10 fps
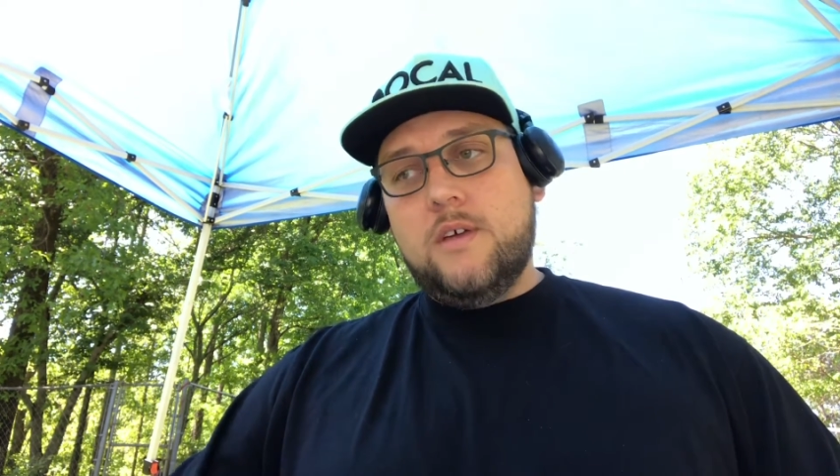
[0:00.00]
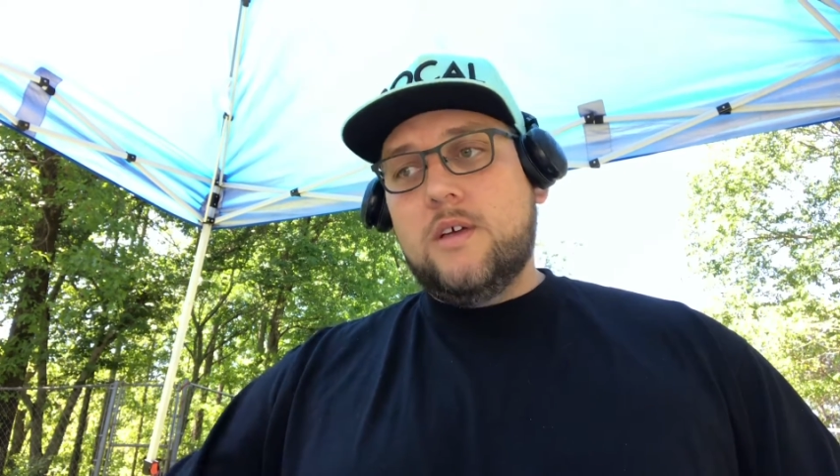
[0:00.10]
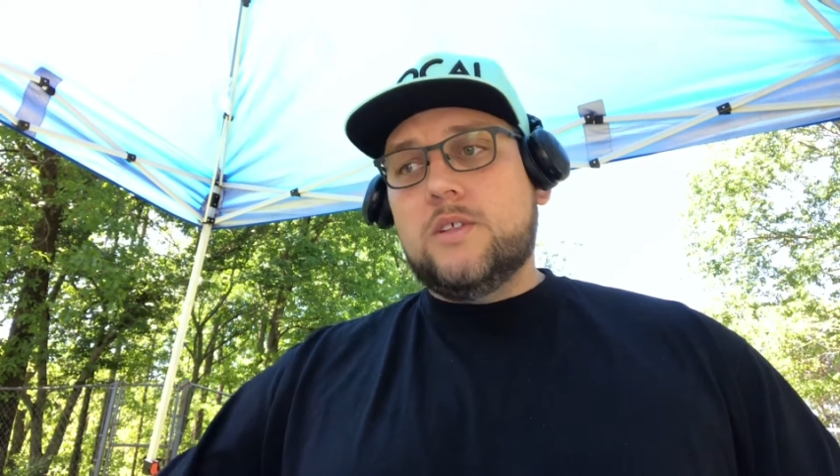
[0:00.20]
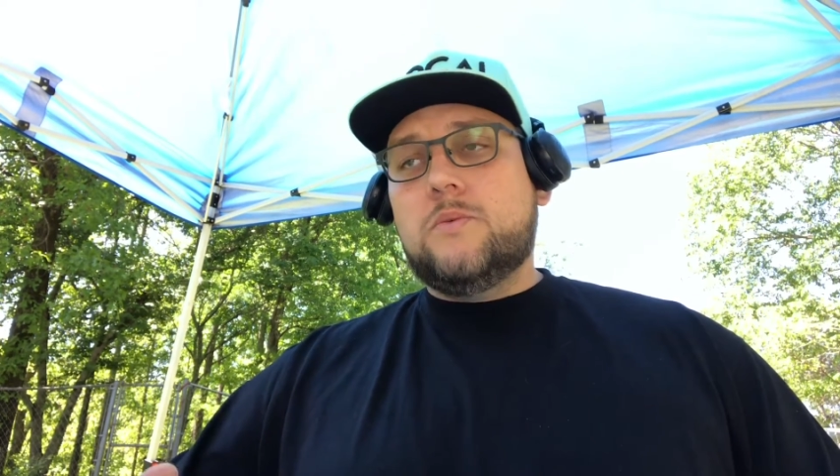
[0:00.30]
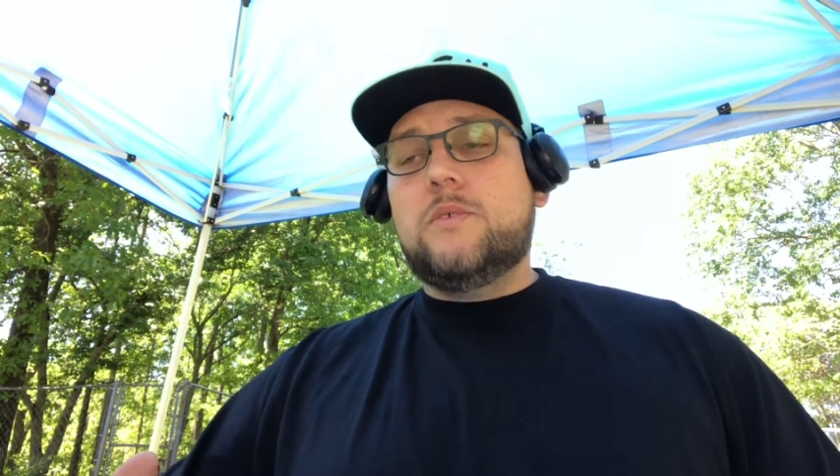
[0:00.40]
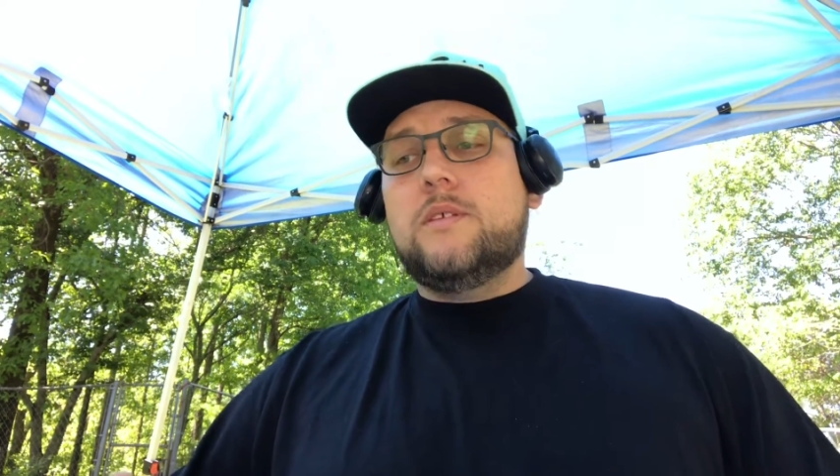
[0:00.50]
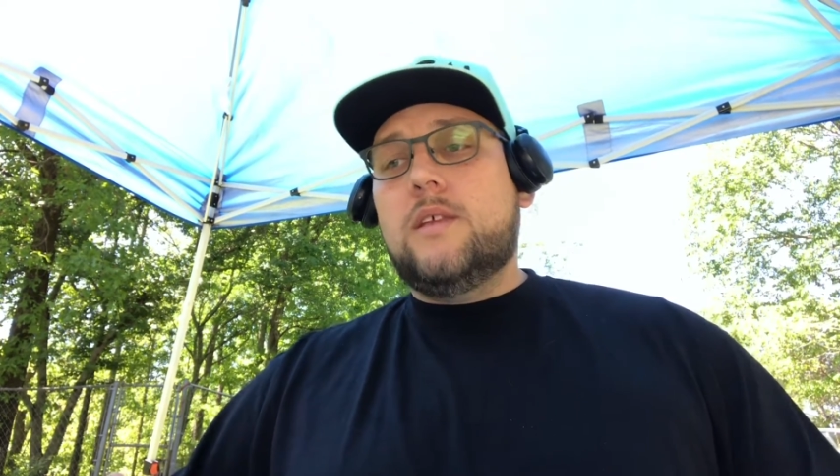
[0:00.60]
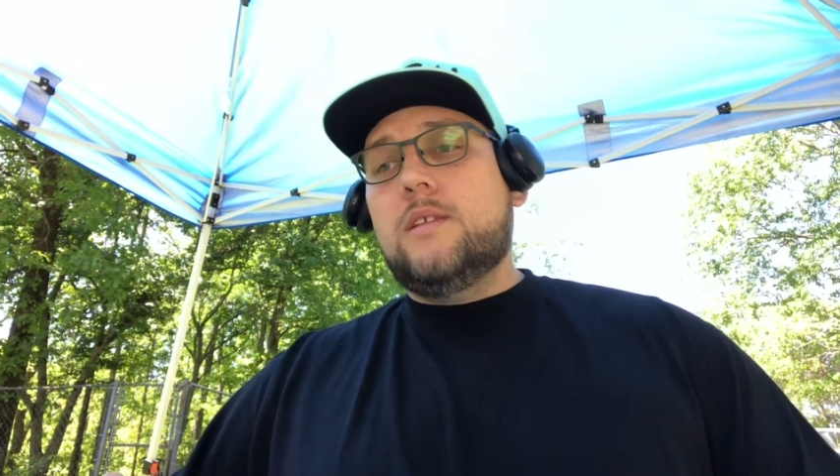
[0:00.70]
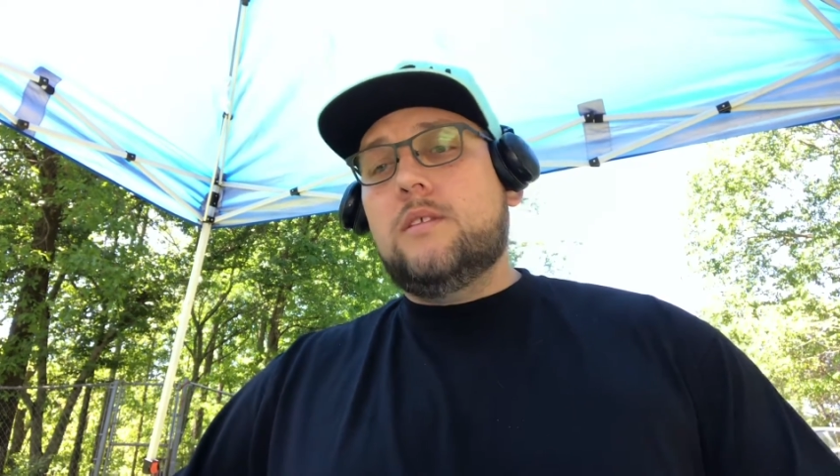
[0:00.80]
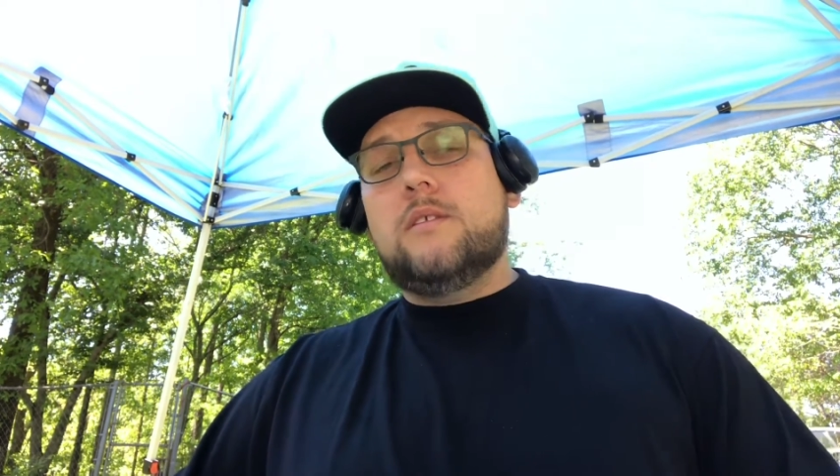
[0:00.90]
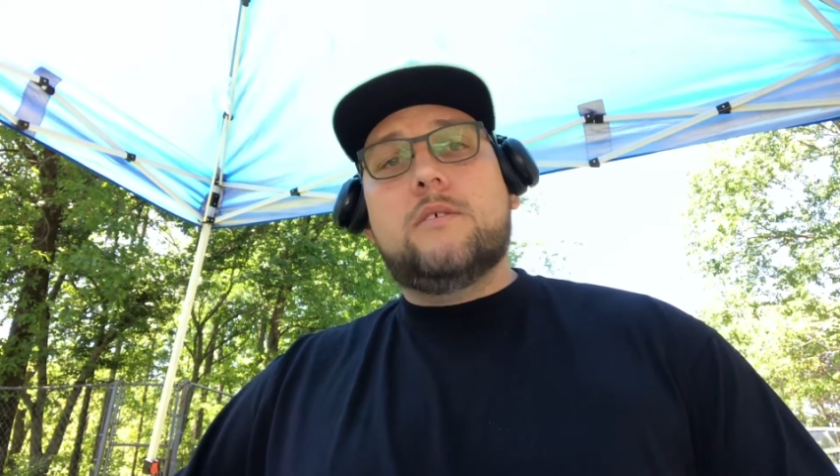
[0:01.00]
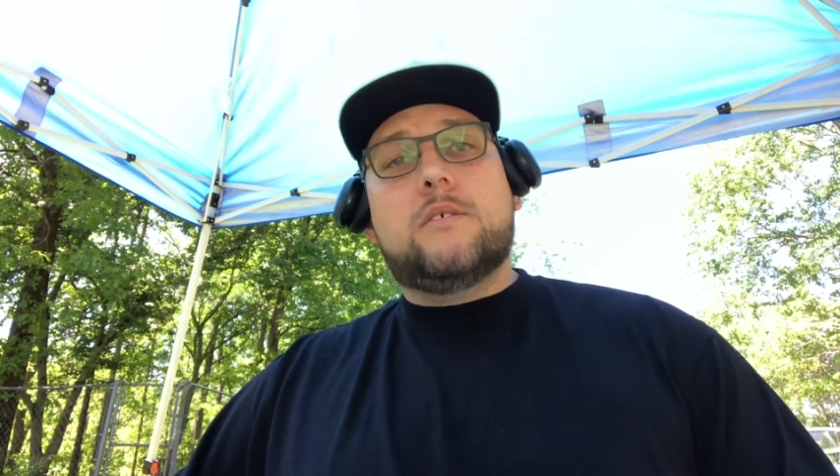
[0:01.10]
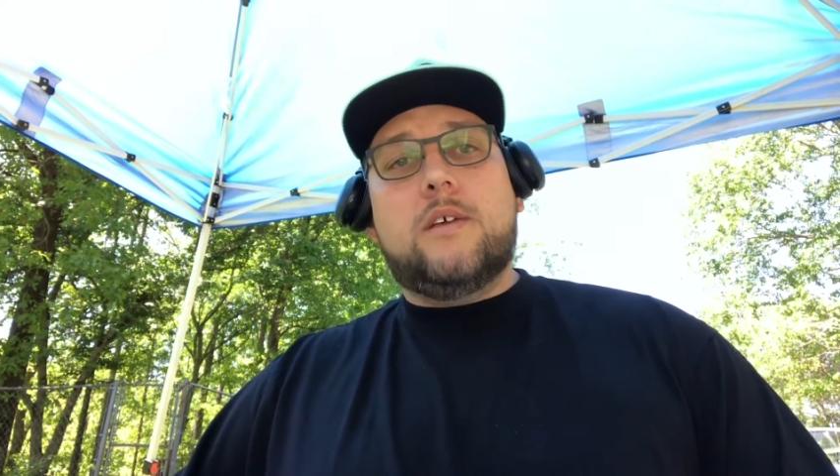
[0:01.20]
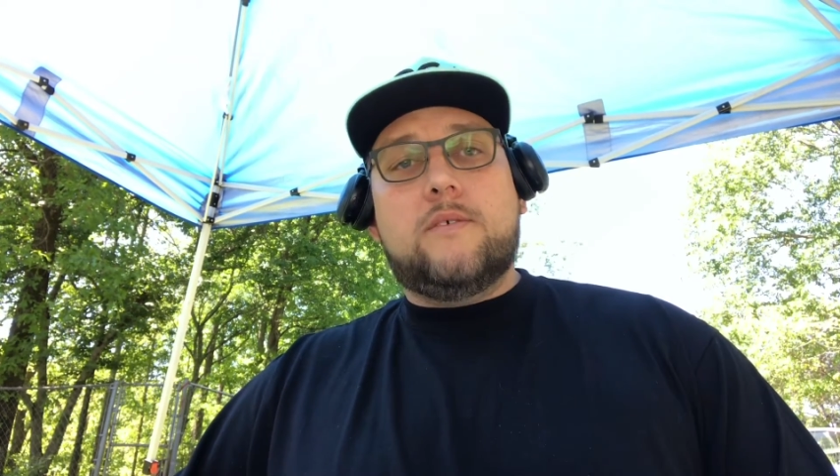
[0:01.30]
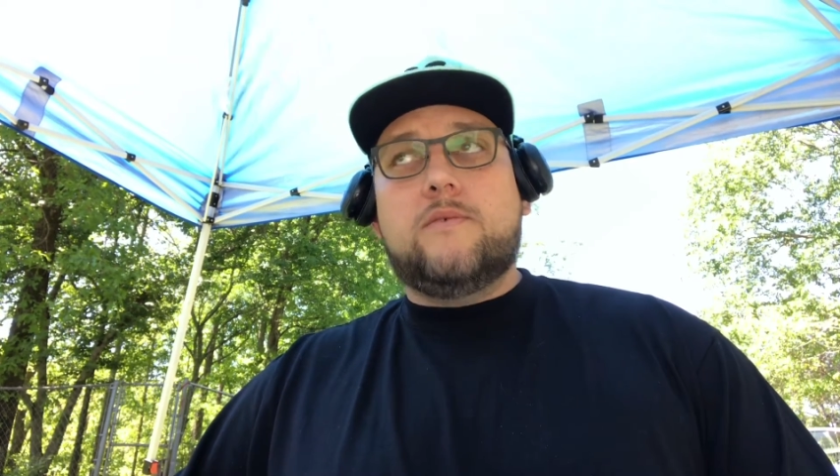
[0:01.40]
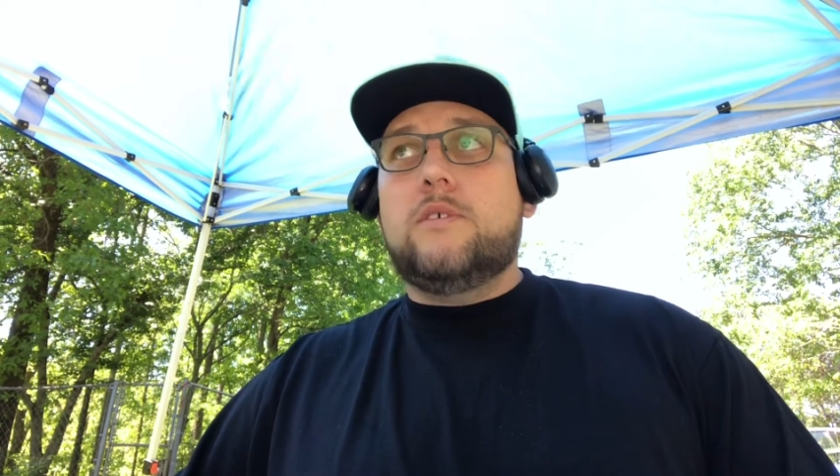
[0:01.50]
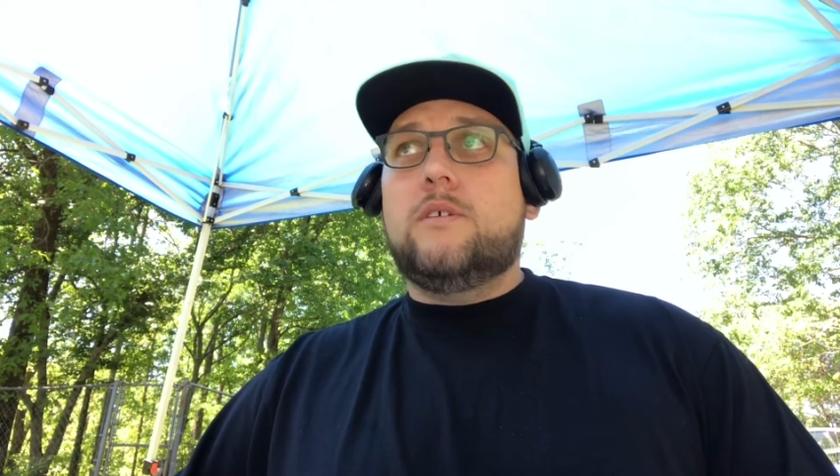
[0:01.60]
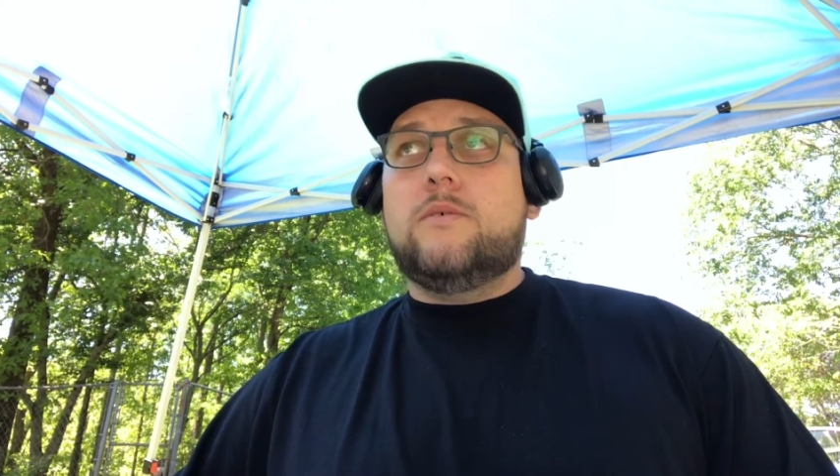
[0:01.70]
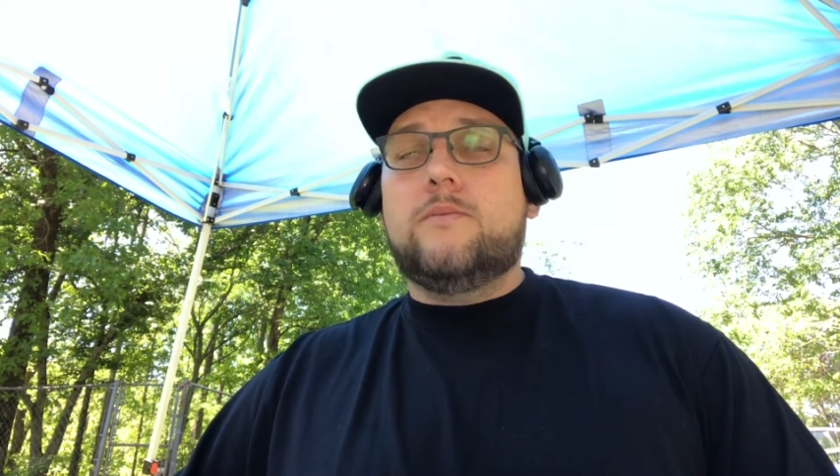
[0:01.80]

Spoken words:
So what do they need to look like for you?